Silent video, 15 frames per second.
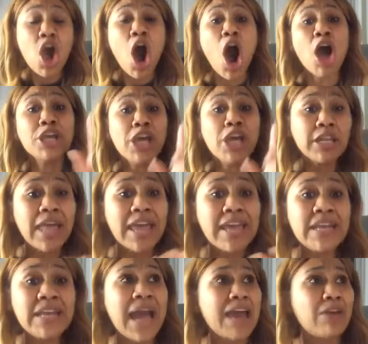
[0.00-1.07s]
A young
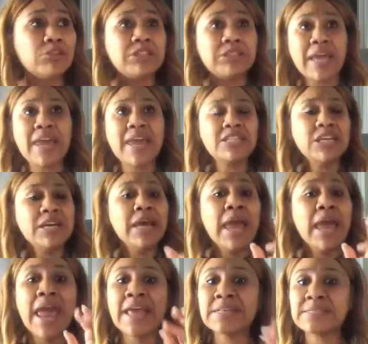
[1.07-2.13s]
lady got on stage
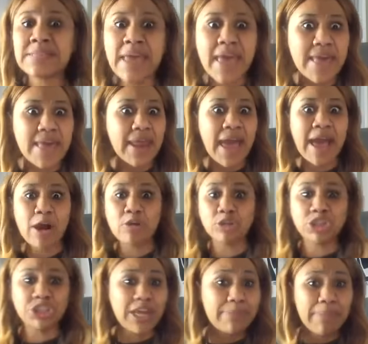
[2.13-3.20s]
and said how
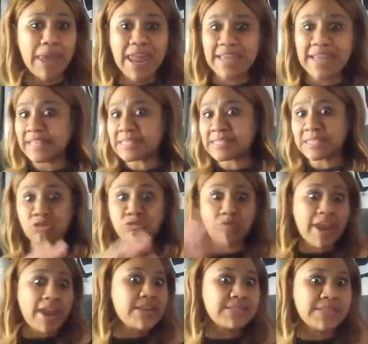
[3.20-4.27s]
she had made this
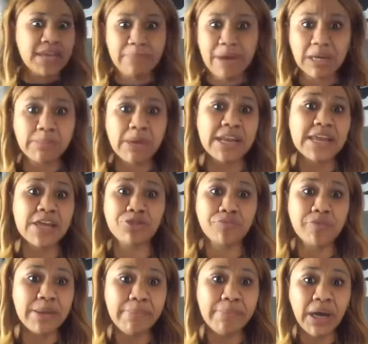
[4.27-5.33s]
crazy amount of money in
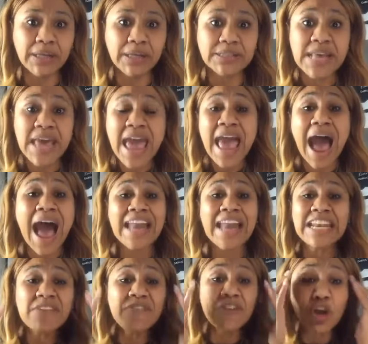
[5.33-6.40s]
3 months. I didn't
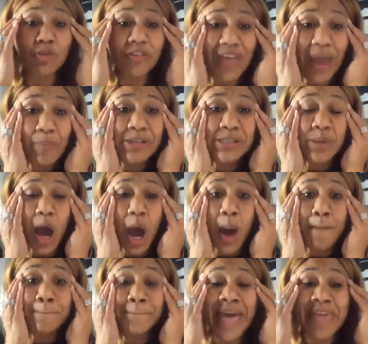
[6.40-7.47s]
even know that was
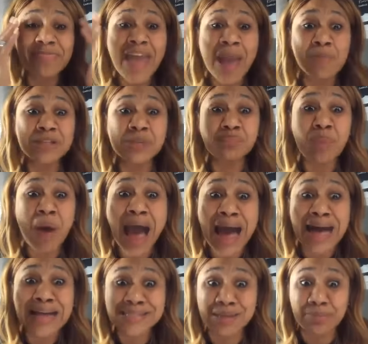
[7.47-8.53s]

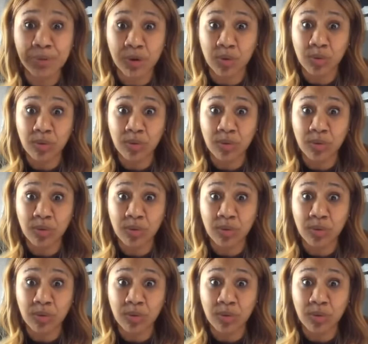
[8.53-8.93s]
possible.